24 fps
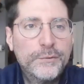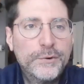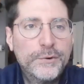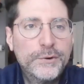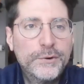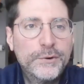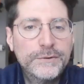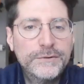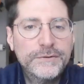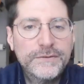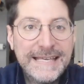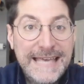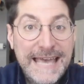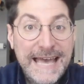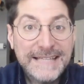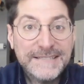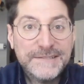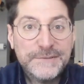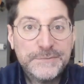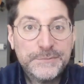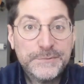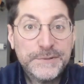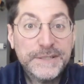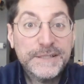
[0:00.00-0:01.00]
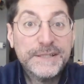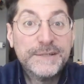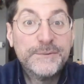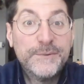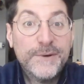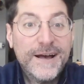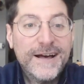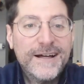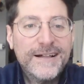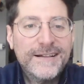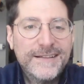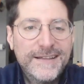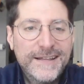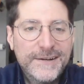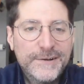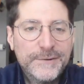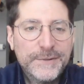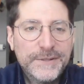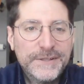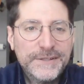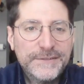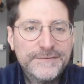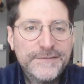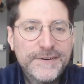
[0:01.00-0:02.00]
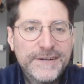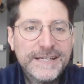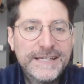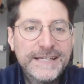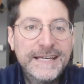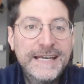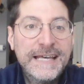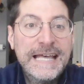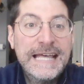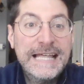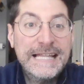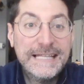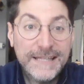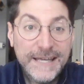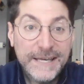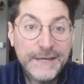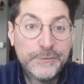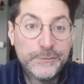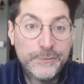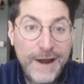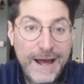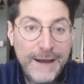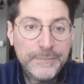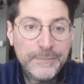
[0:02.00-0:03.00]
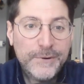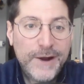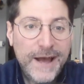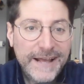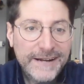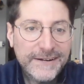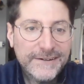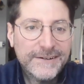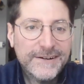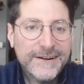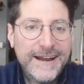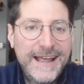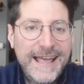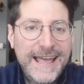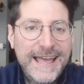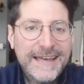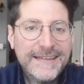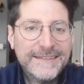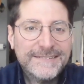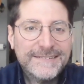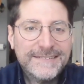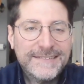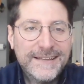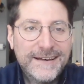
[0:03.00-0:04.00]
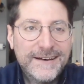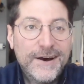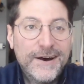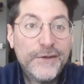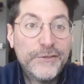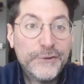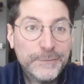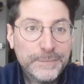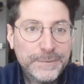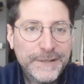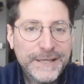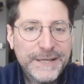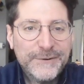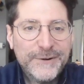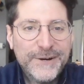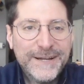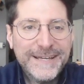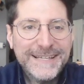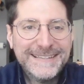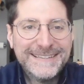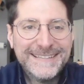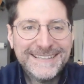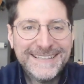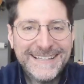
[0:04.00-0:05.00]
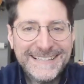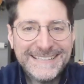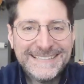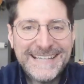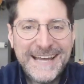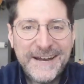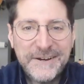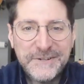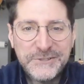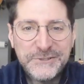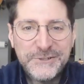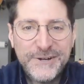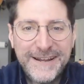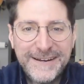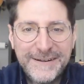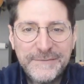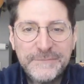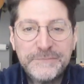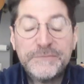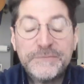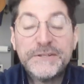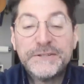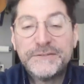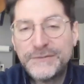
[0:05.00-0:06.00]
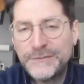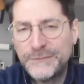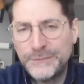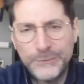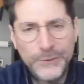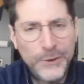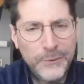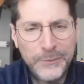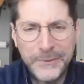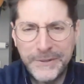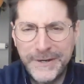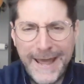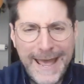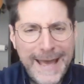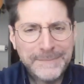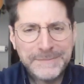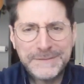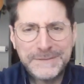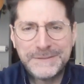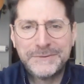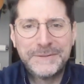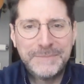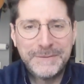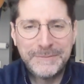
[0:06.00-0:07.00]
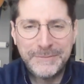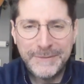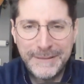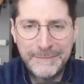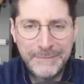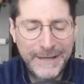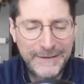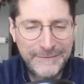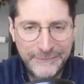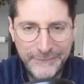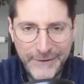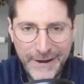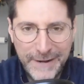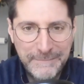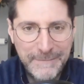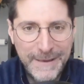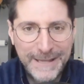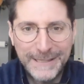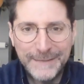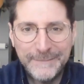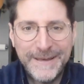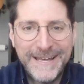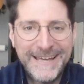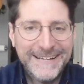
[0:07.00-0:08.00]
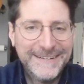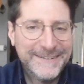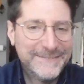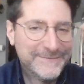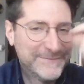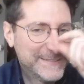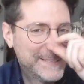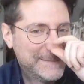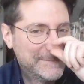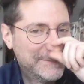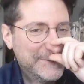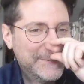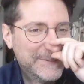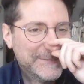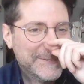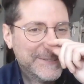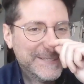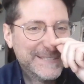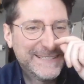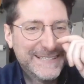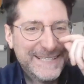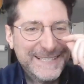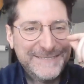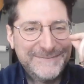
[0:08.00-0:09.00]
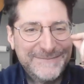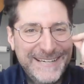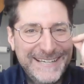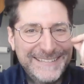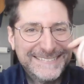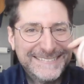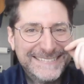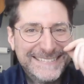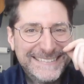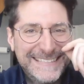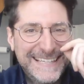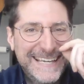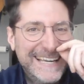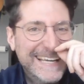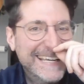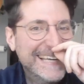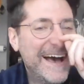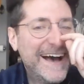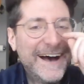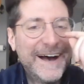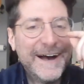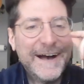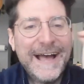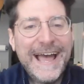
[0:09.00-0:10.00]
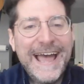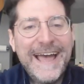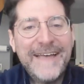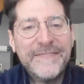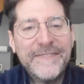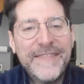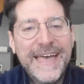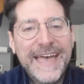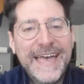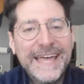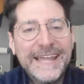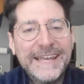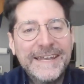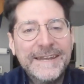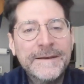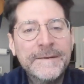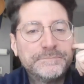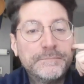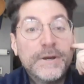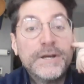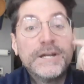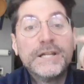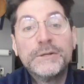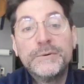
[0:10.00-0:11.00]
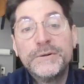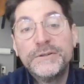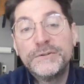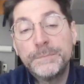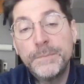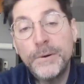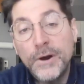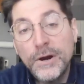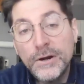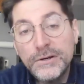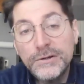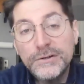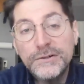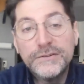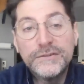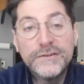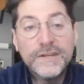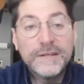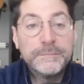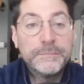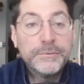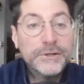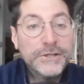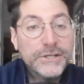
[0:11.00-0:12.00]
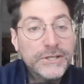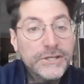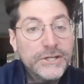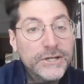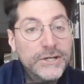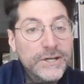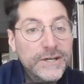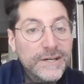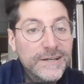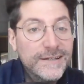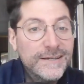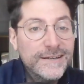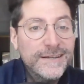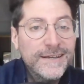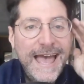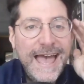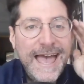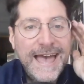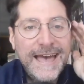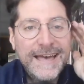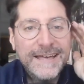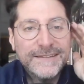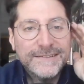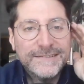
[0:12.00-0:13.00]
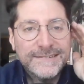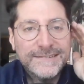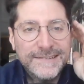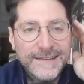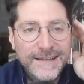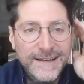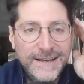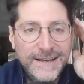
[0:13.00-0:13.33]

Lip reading: roles cast really well and are really funny, like Rob Reiner as the other playwright, the like downtrodden. This role would absolutely be played by Fred Melamed if this movie were to come out today. And then Mary Louise Parker is like pretty good as